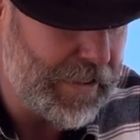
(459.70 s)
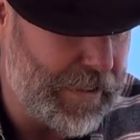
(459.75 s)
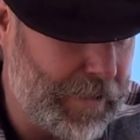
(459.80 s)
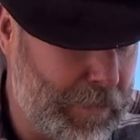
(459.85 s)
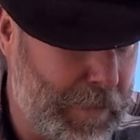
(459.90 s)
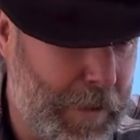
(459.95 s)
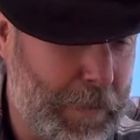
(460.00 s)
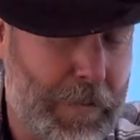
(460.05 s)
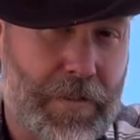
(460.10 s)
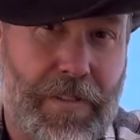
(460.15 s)

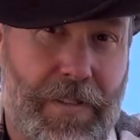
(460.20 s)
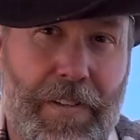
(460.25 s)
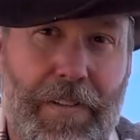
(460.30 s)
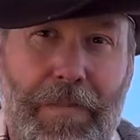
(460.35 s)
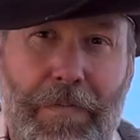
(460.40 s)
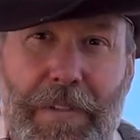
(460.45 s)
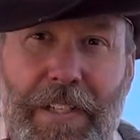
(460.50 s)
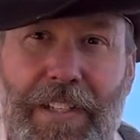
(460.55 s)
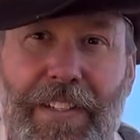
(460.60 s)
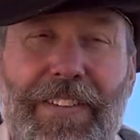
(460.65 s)
people seem to
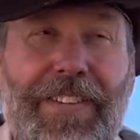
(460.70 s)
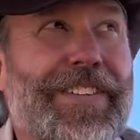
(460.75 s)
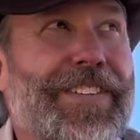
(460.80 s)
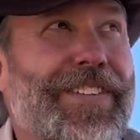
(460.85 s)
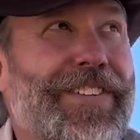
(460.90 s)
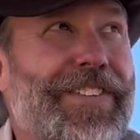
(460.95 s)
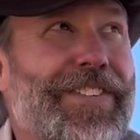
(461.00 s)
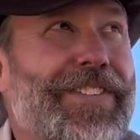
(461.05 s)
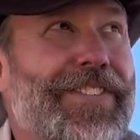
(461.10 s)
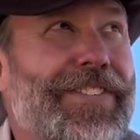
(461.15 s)
be
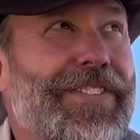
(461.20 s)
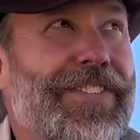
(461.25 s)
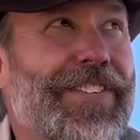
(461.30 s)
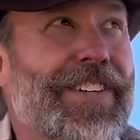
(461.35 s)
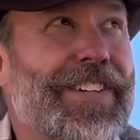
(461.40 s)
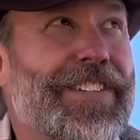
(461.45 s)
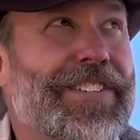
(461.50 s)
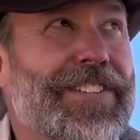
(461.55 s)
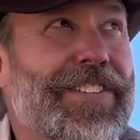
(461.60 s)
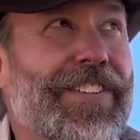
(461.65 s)

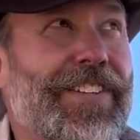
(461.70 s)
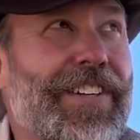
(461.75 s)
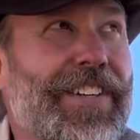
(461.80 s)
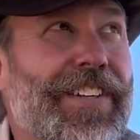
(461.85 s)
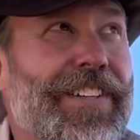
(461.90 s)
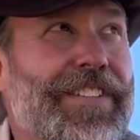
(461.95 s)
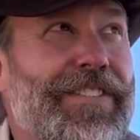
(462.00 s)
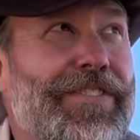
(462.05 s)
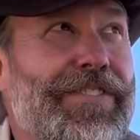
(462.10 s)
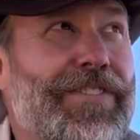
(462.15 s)
lost a lot,
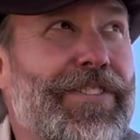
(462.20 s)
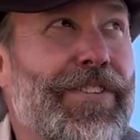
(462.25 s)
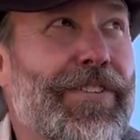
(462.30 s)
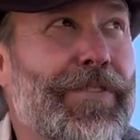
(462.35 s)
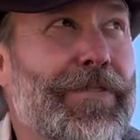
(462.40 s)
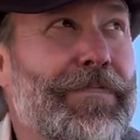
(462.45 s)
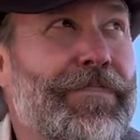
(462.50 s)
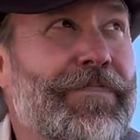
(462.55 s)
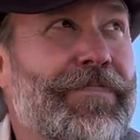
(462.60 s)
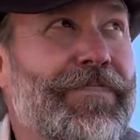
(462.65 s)
so
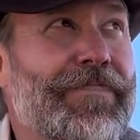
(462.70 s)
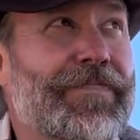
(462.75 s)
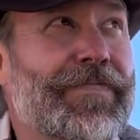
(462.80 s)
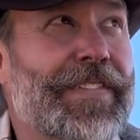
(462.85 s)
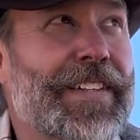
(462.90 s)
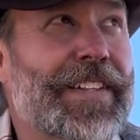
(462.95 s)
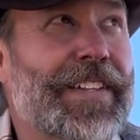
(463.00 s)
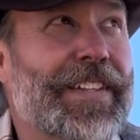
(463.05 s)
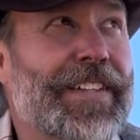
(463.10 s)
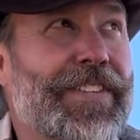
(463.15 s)

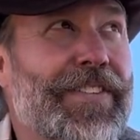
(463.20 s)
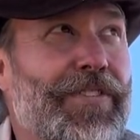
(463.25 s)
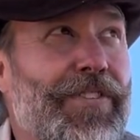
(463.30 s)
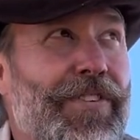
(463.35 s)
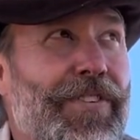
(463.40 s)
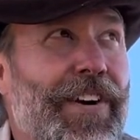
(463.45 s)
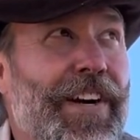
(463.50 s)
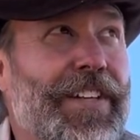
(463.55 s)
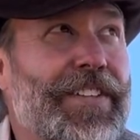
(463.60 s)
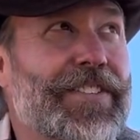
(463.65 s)
no
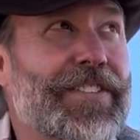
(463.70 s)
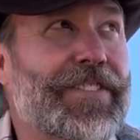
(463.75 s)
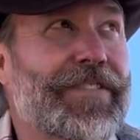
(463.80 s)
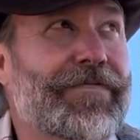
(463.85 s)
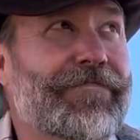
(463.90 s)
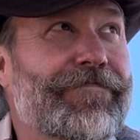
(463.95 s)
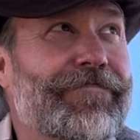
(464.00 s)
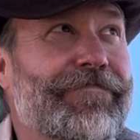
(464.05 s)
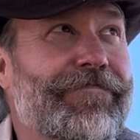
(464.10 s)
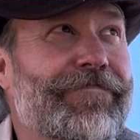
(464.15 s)
direction.
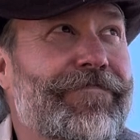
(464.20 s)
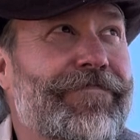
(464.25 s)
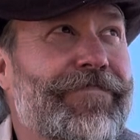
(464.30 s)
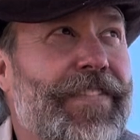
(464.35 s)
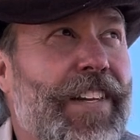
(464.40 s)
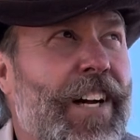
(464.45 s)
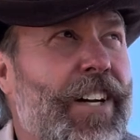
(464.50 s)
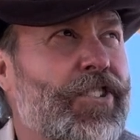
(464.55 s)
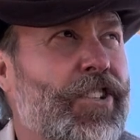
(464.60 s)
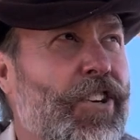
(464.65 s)

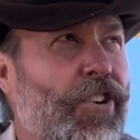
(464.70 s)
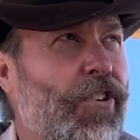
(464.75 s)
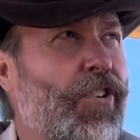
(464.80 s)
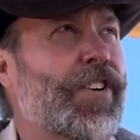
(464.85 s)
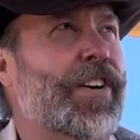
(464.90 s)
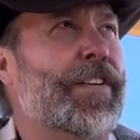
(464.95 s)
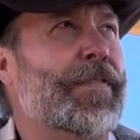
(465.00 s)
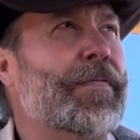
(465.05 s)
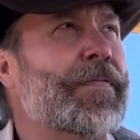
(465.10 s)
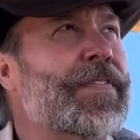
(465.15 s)
How's it going?